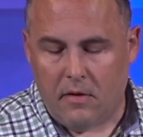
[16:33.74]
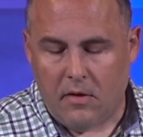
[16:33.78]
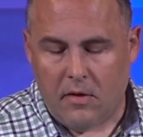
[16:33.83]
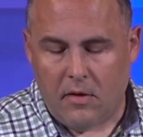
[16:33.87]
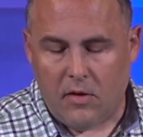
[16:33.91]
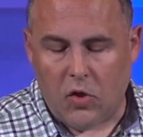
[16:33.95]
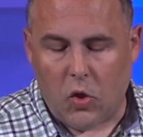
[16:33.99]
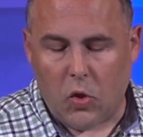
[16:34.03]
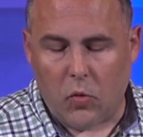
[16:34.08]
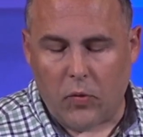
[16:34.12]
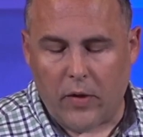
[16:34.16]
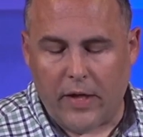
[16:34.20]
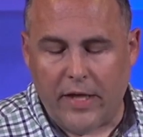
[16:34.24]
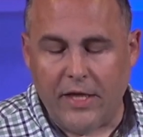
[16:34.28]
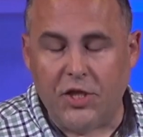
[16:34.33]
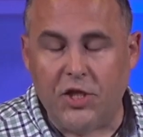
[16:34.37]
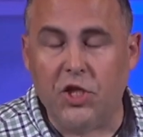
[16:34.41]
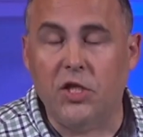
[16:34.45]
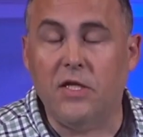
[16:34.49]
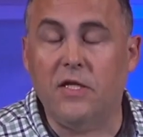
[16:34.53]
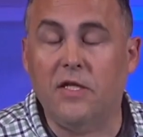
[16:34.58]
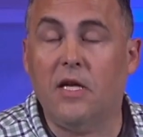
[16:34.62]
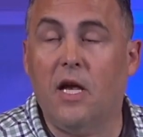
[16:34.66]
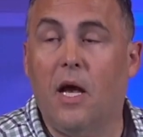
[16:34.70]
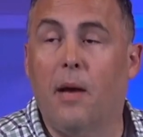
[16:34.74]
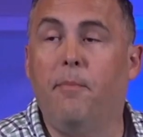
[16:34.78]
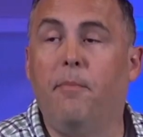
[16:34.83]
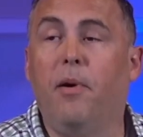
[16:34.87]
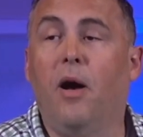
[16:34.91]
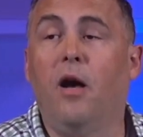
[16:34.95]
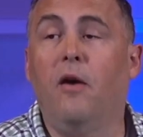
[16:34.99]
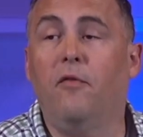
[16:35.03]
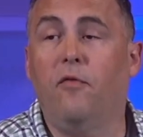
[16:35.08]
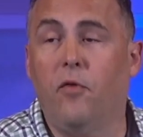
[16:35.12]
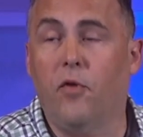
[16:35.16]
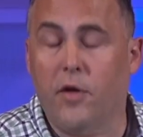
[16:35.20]
the regions
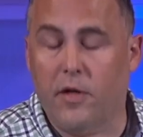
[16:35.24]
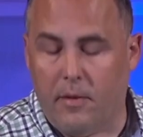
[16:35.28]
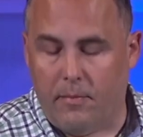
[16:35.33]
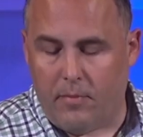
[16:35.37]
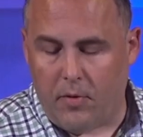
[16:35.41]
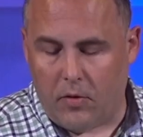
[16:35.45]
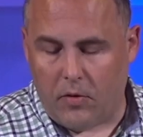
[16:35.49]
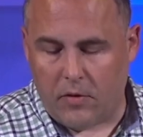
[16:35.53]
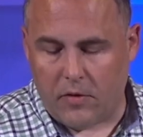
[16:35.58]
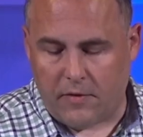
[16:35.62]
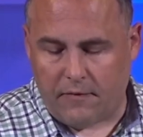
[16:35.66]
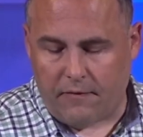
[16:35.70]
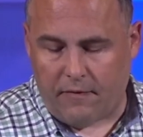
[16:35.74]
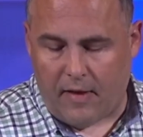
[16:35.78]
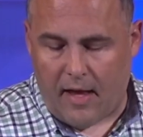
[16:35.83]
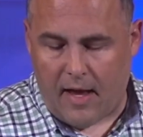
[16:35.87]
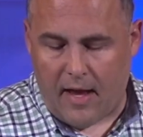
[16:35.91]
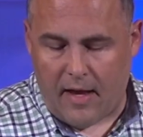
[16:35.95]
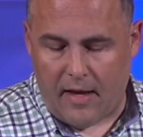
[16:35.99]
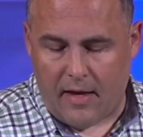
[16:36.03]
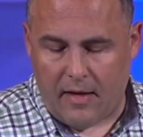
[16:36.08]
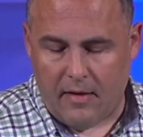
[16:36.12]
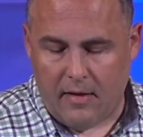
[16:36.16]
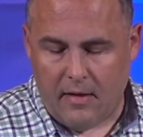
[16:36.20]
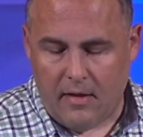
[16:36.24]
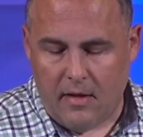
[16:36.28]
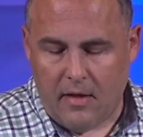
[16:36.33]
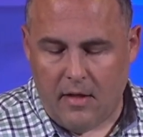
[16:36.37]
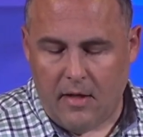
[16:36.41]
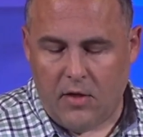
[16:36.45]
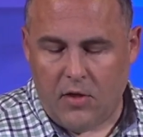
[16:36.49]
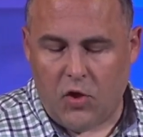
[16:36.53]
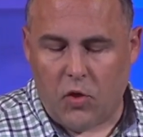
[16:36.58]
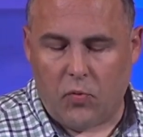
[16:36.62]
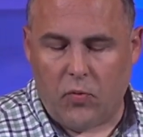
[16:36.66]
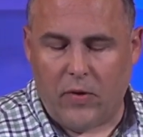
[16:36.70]
above where the birds fly,
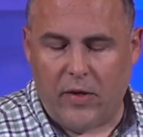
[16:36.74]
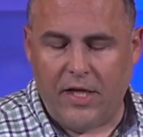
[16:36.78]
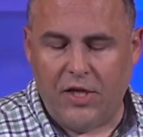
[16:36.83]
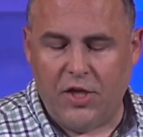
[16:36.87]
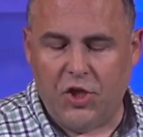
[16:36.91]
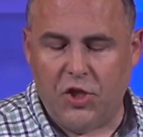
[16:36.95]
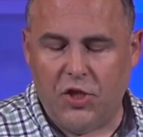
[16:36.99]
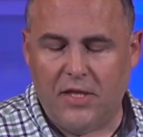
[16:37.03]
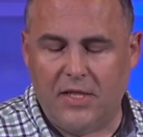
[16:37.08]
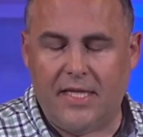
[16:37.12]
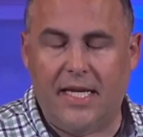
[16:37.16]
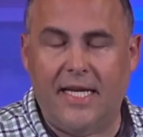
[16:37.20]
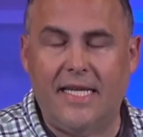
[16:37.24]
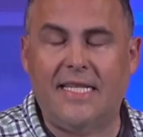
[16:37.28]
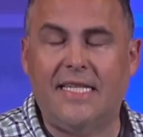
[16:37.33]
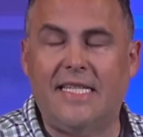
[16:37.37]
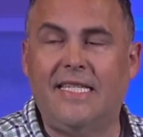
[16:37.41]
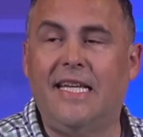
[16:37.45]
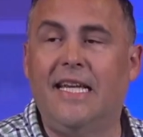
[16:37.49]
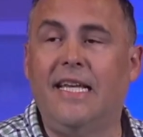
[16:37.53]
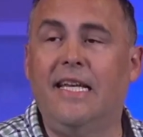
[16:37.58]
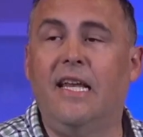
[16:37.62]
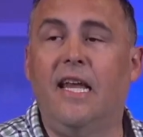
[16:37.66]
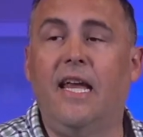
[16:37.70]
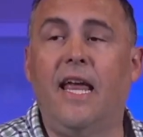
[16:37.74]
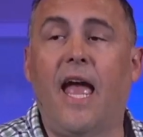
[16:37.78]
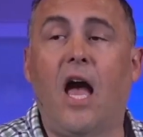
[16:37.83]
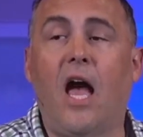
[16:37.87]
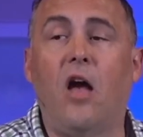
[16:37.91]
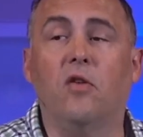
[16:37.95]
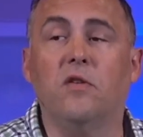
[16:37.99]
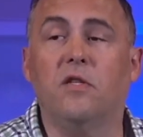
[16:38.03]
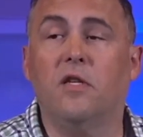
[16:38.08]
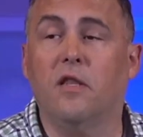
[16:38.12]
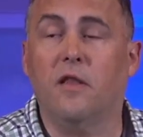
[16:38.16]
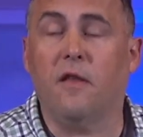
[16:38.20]
the regions extending
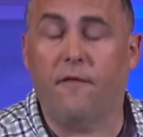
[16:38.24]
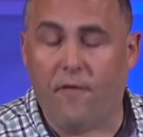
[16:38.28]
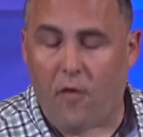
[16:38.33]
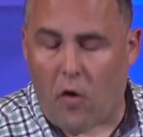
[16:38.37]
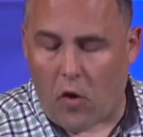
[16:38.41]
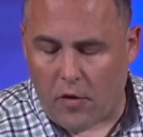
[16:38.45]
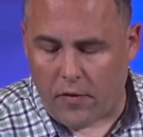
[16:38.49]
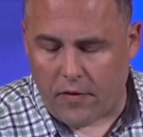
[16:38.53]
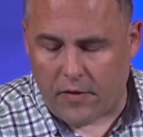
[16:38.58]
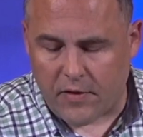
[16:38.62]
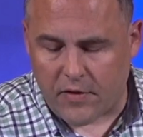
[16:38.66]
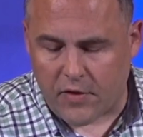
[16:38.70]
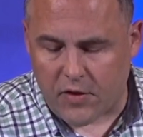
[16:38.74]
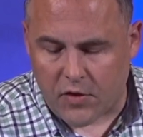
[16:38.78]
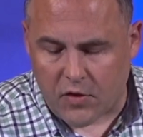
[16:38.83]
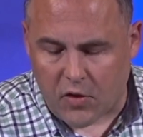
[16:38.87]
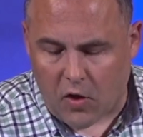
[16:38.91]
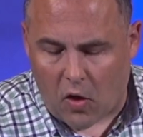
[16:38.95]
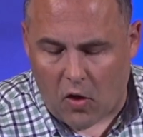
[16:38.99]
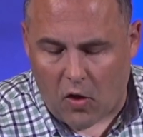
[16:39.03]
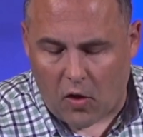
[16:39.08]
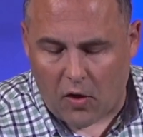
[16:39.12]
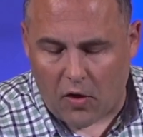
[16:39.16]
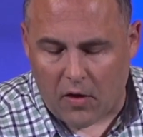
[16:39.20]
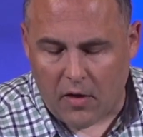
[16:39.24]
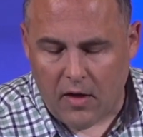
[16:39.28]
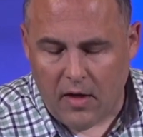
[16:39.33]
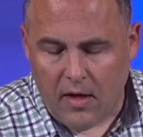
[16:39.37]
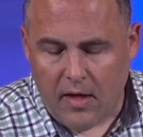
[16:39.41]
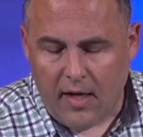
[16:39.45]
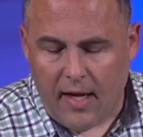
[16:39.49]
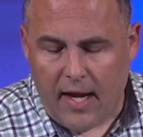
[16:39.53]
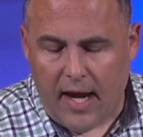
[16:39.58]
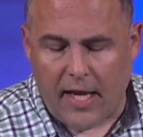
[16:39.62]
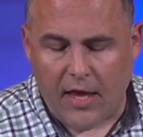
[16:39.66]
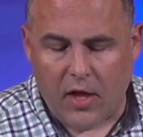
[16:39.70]
out to the farthest star,
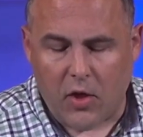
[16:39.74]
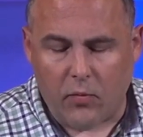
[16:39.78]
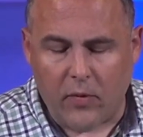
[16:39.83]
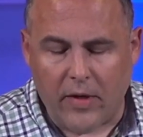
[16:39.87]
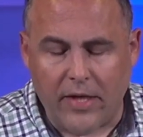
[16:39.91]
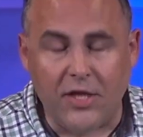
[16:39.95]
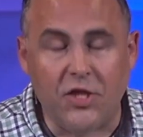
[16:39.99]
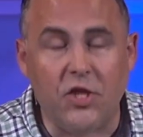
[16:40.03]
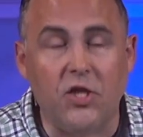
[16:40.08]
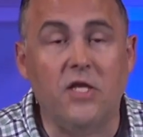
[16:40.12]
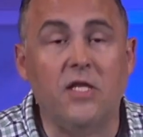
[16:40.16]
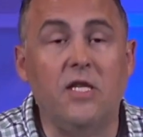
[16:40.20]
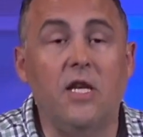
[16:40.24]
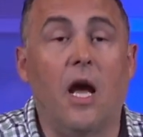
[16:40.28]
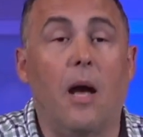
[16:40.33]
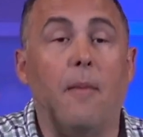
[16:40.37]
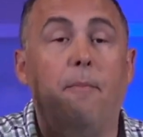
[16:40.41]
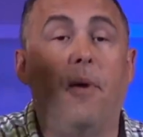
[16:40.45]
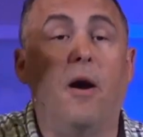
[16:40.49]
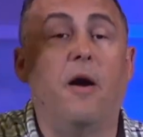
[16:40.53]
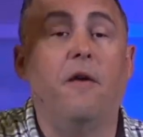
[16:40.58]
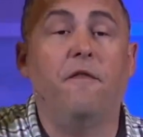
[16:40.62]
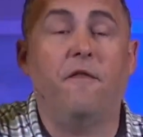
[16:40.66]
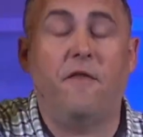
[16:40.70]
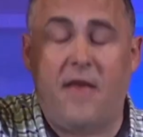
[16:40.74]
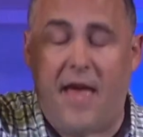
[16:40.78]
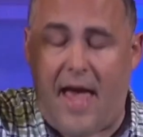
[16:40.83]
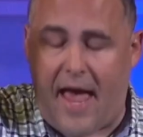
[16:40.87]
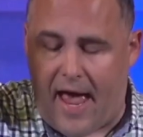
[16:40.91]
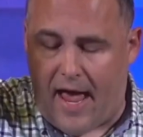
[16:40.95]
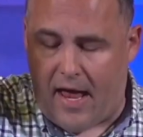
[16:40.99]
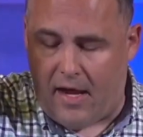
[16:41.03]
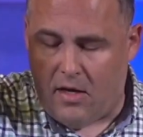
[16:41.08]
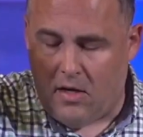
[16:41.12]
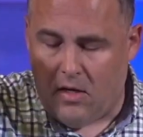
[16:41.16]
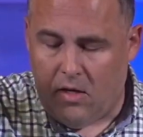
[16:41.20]
and the regions
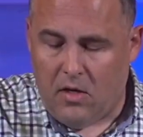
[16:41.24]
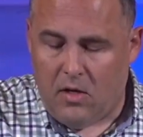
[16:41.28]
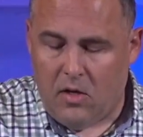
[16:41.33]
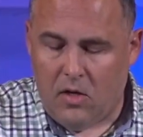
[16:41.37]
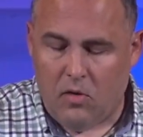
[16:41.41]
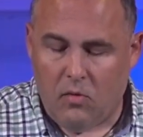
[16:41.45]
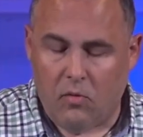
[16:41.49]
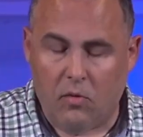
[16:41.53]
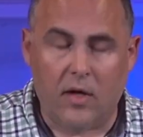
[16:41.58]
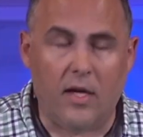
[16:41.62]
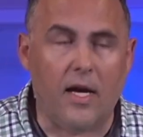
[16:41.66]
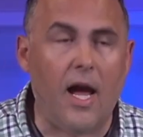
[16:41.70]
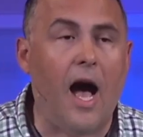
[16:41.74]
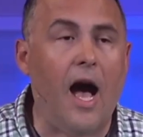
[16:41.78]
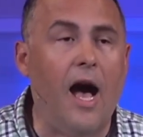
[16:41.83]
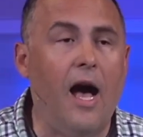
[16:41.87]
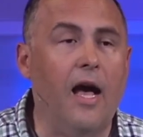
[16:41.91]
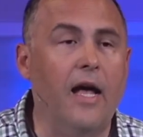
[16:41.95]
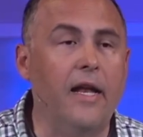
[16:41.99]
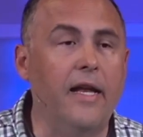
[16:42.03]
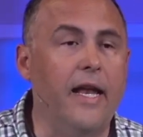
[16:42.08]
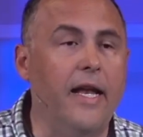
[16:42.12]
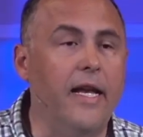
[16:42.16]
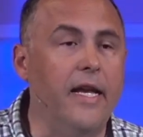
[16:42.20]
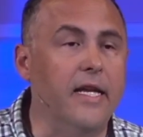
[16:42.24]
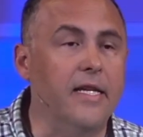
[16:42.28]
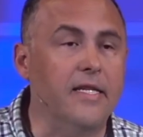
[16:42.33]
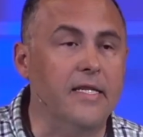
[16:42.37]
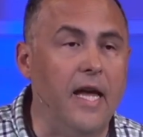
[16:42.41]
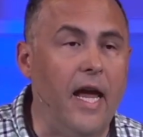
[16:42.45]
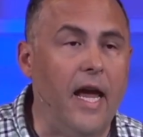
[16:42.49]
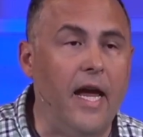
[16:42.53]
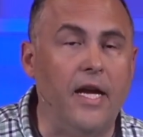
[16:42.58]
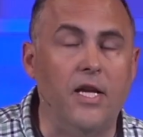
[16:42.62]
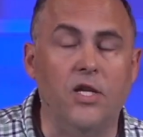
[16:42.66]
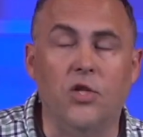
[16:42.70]
where God and his
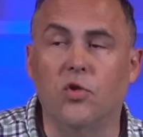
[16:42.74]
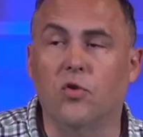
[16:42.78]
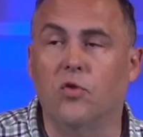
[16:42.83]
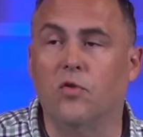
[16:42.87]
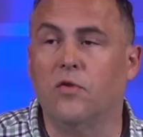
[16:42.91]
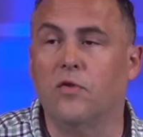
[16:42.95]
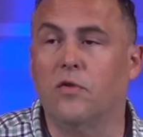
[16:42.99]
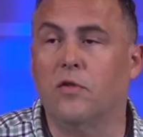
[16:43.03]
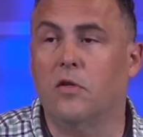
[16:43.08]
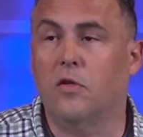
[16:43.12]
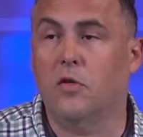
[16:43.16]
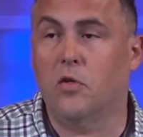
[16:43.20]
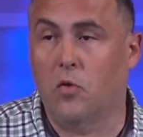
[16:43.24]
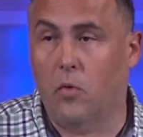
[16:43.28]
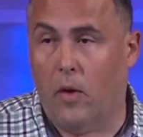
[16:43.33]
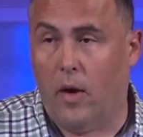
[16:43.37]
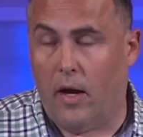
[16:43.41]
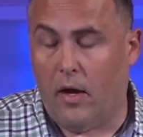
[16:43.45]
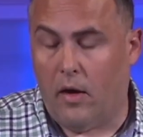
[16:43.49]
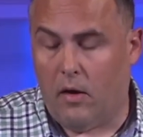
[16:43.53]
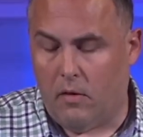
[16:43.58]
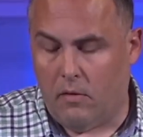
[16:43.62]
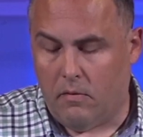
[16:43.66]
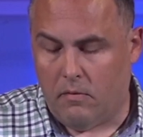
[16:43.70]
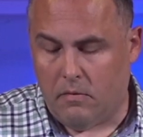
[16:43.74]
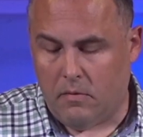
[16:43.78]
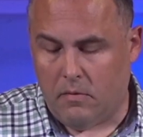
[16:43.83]
angels dwell.